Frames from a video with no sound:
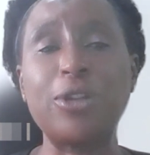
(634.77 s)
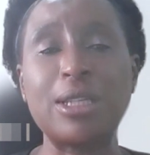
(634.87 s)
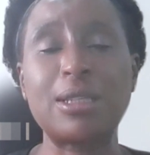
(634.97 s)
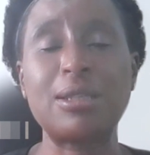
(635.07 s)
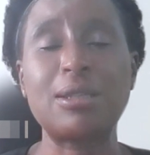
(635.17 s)

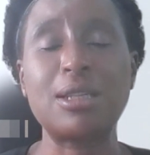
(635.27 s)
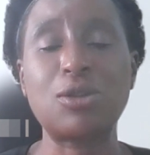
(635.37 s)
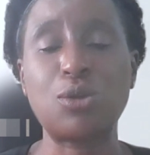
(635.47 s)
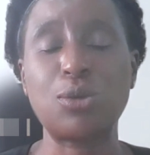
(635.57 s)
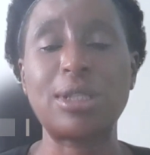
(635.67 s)

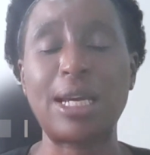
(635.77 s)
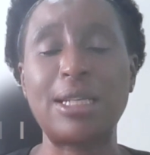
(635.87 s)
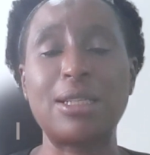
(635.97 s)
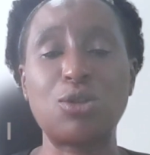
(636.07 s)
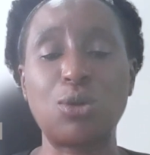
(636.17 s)
These two
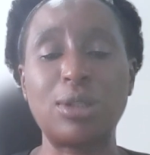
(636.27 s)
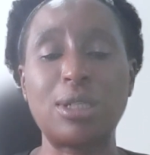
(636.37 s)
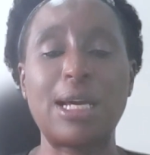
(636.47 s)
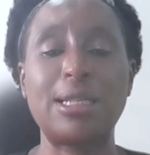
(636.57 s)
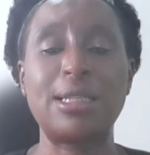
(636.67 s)
studies showed
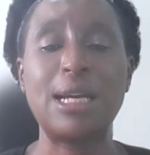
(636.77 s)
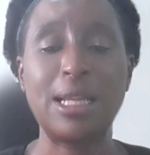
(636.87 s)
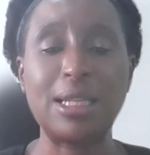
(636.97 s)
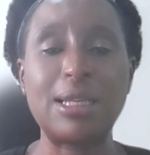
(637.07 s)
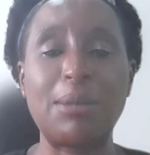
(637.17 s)
that
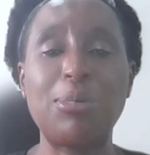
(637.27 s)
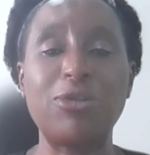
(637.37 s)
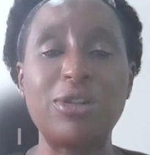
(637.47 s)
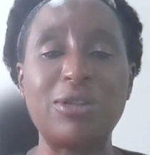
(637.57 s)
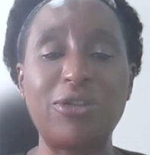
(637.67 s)
the
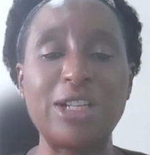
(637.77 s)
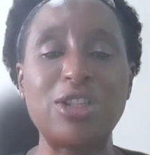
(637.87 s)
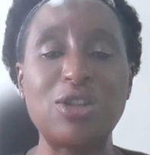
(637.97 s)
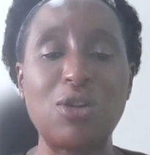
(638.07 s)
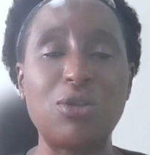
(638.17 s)
dapivirine
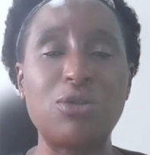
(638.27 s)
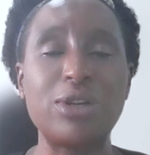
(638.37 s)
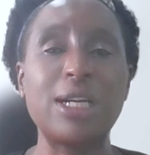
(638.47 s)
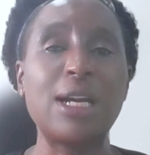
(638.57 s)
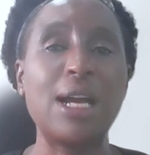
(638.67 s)
vaginal
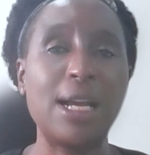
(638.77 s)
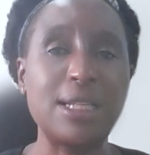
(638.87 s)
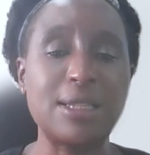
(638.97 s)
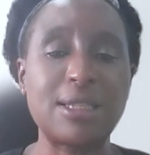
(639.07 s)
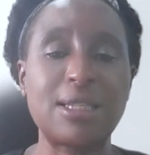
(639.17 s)
ring
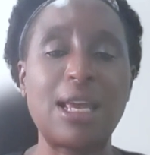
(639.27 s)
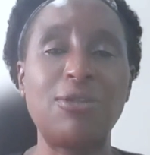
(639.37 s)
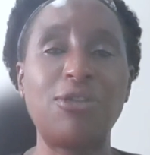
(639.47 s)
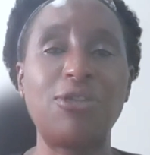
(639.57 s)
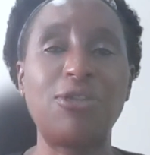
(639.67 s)
is
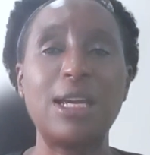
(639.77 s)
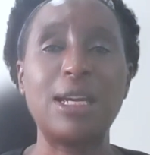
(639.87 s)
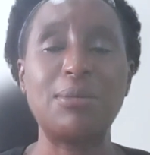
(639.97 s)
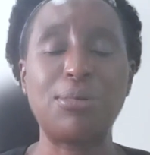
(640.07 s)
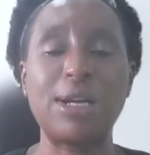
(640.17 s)
safe
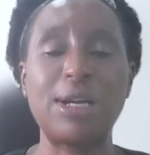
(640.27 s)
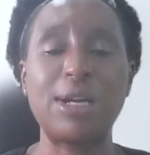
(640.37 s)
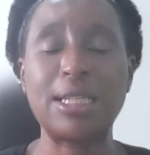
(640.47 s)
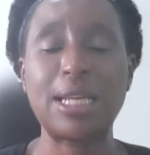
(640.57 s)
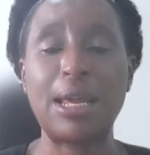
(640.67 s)
in
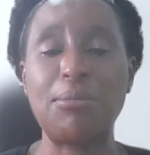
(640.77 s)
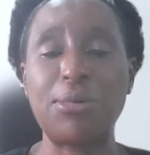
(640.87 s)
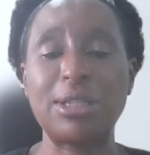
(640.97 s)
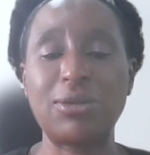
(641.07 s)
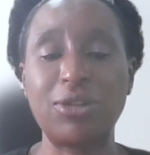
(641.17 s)
pregnant and
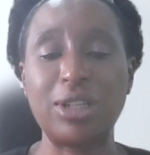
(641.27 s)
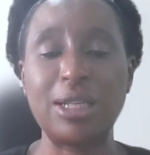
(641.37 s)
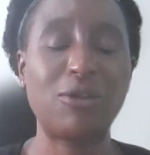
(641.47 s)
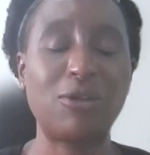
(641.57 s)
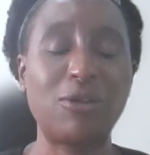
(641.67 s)
breastfeed
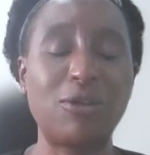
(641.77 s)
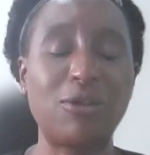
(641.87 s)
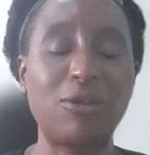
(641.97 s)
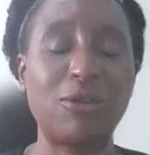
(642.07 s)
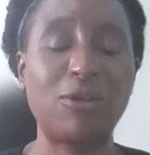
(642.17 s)

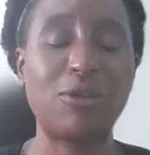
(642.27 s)
informed.